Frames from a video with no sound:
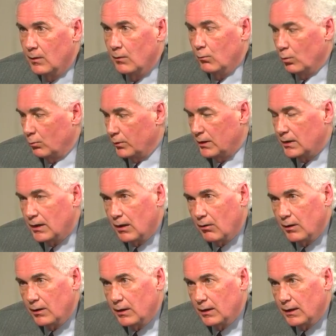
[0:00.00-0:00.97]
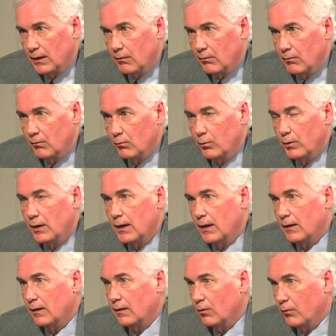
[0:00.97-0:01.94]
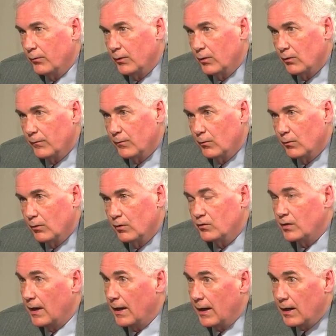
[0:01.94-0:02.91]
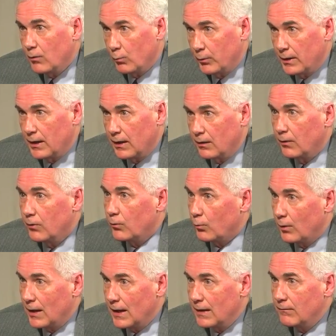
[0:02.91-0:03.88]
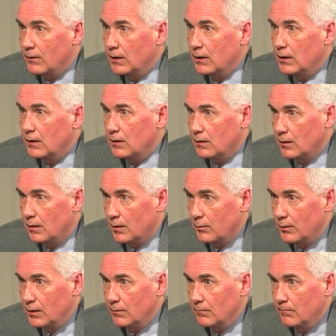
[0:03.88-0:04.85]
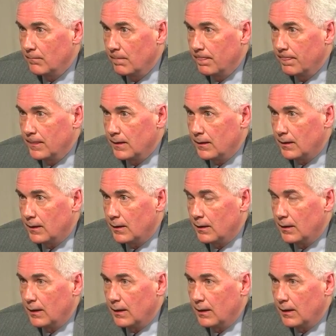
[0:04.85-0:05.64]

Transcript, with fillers: When we carried it out, we had healthier forests and we had a thriving economy uh,